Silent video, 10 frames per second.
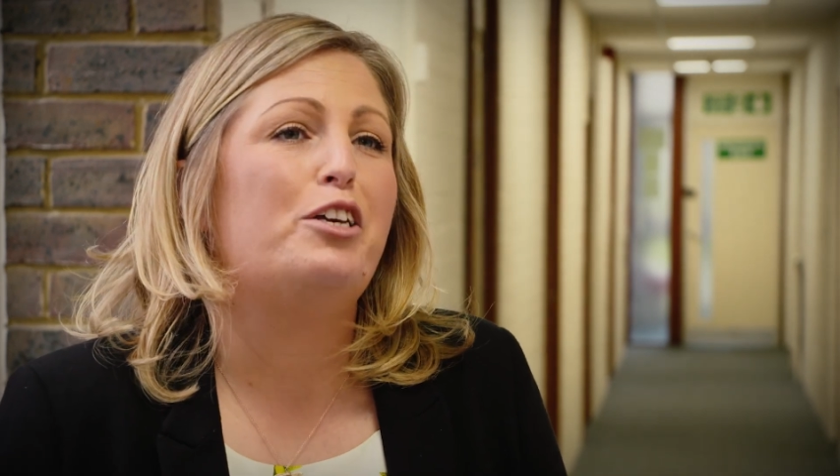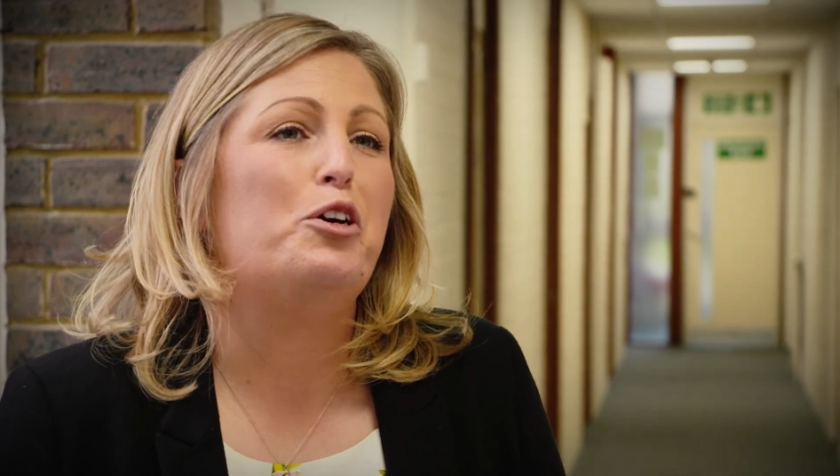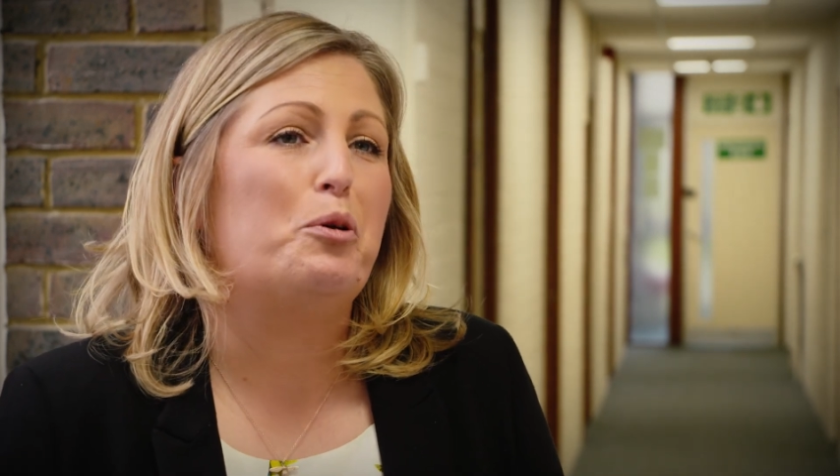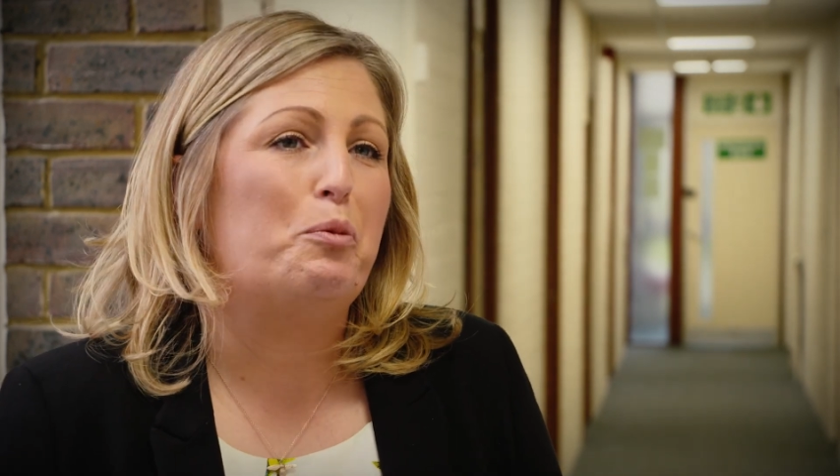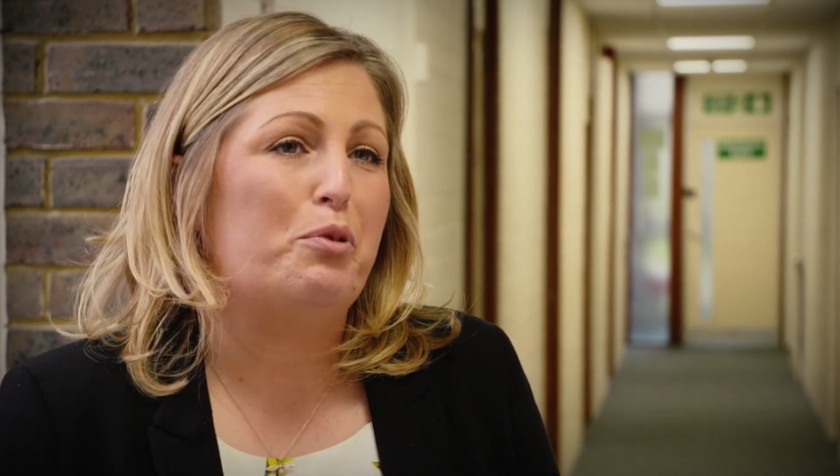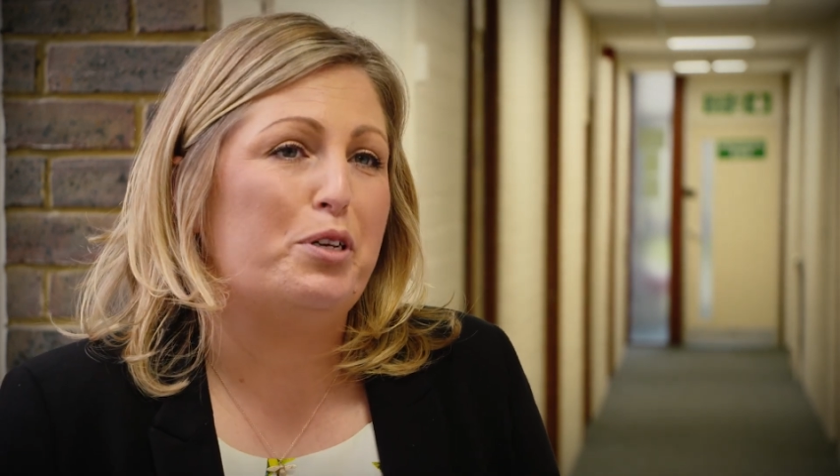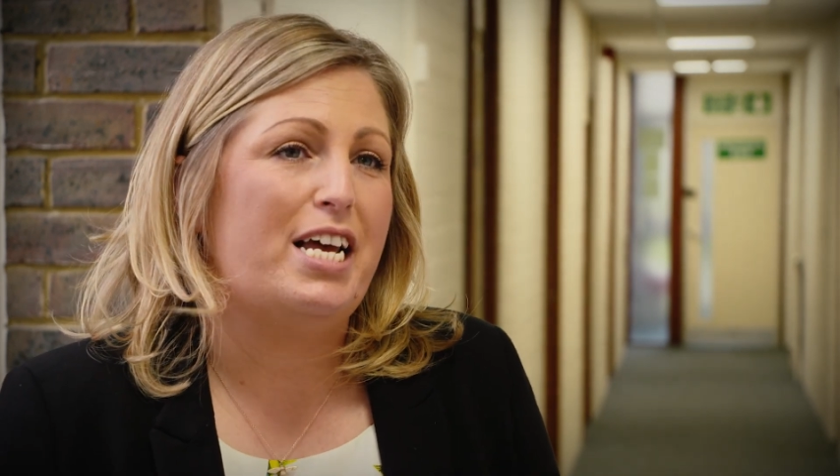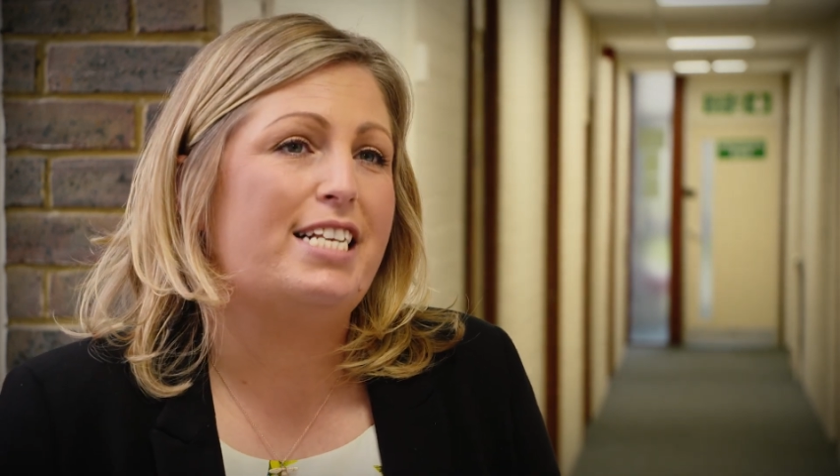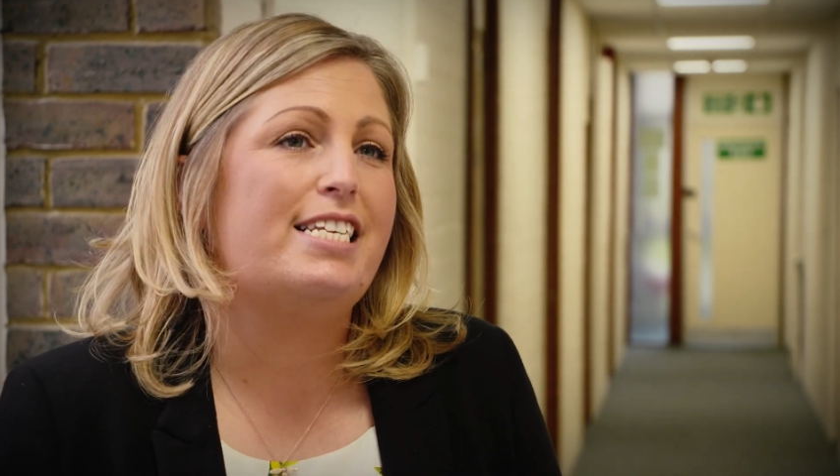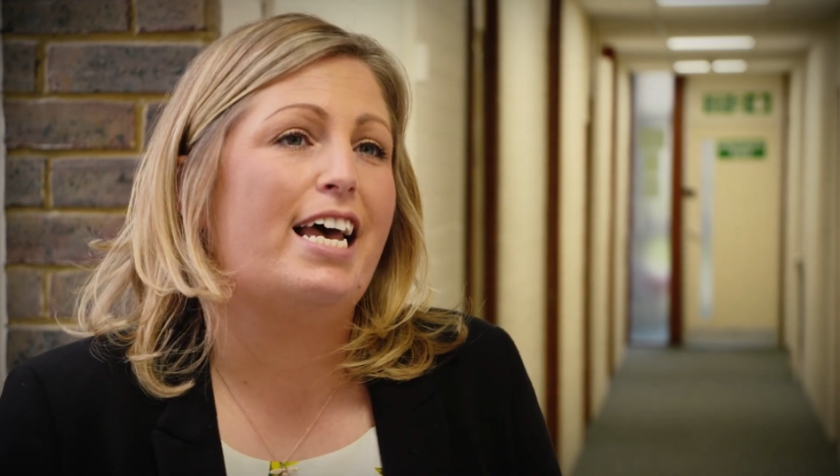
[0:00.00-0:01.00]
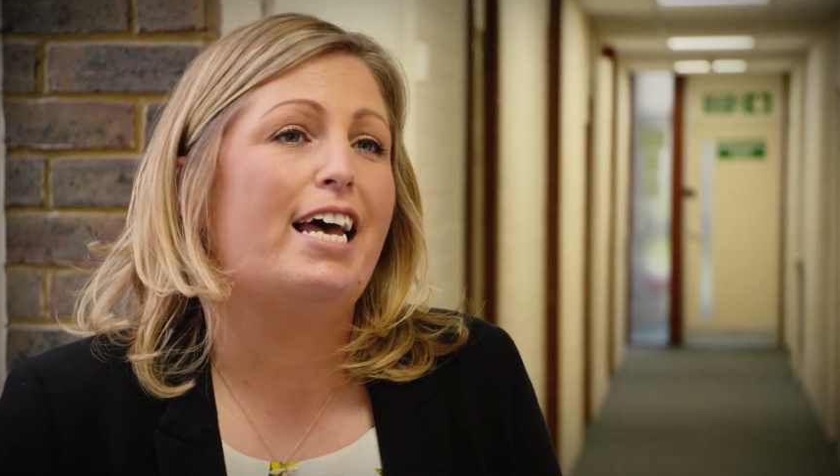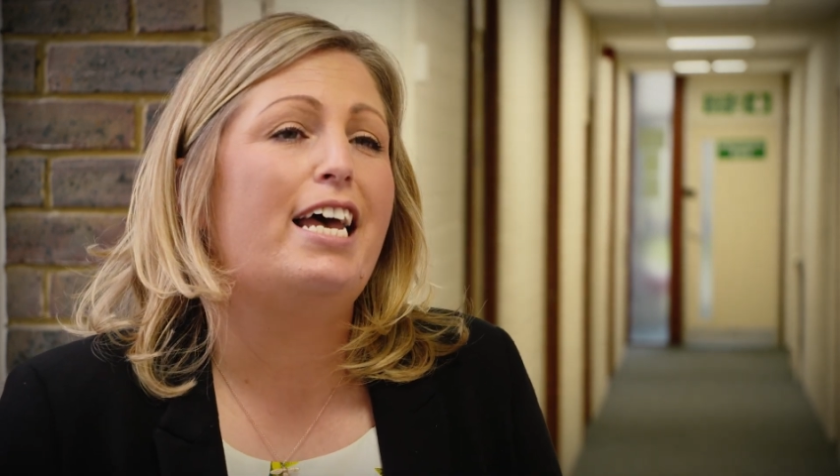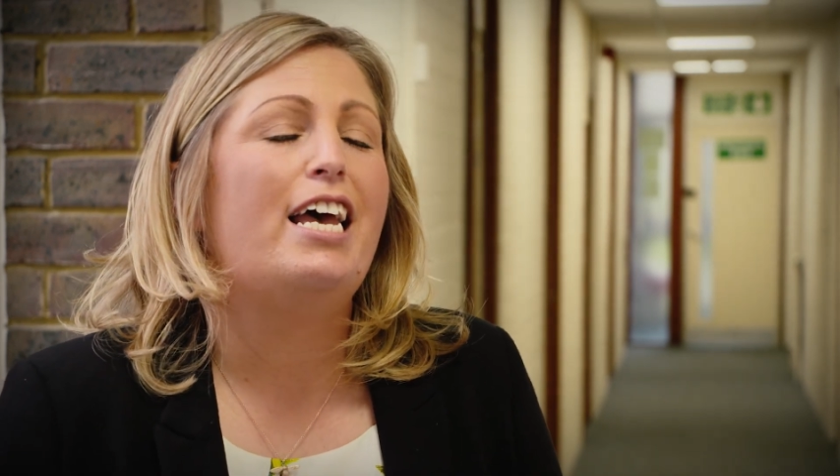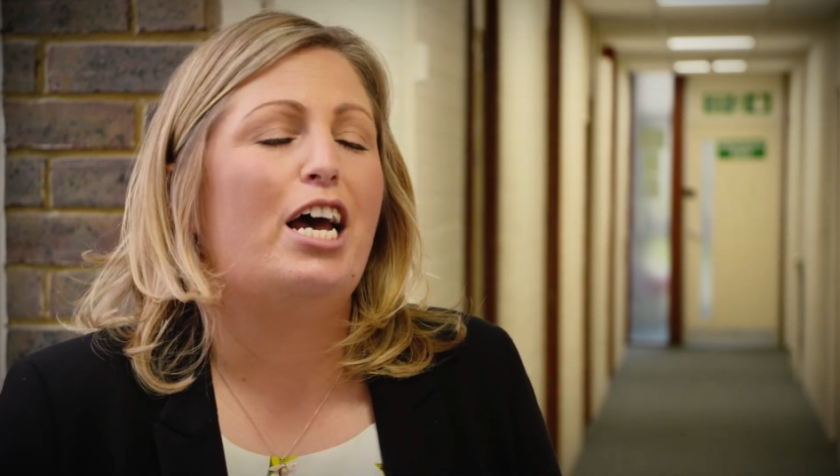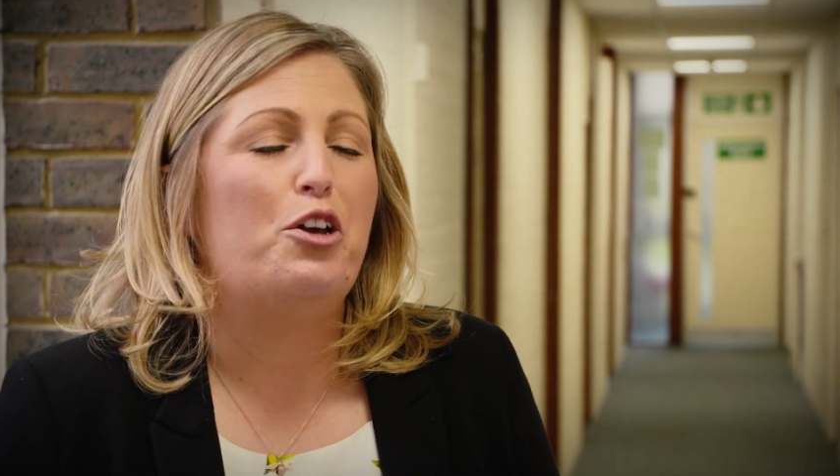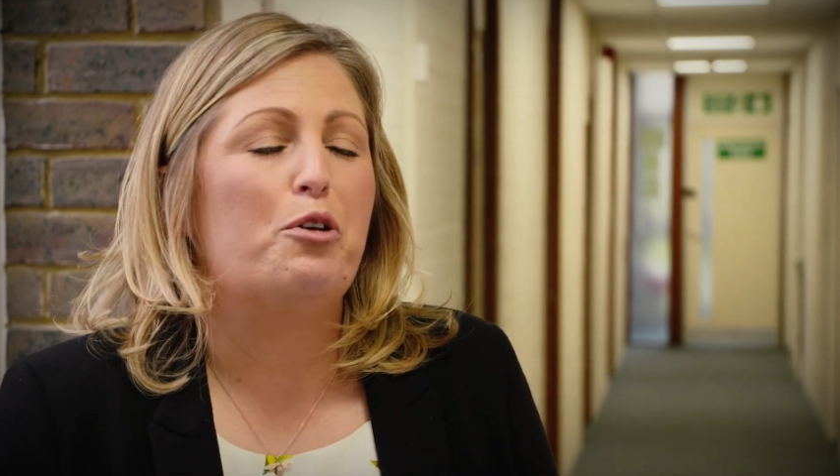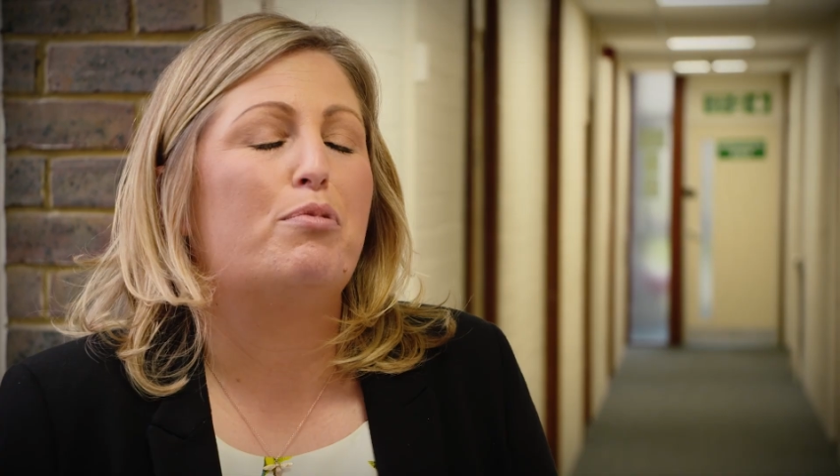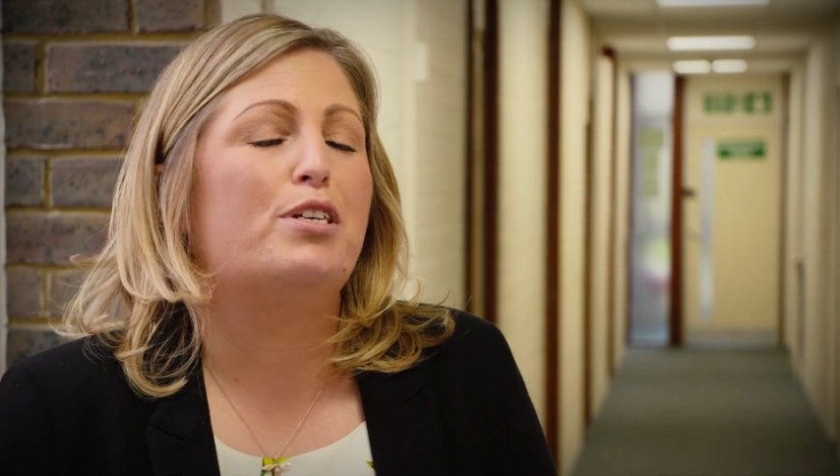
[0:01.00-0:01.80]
you can present it, and you can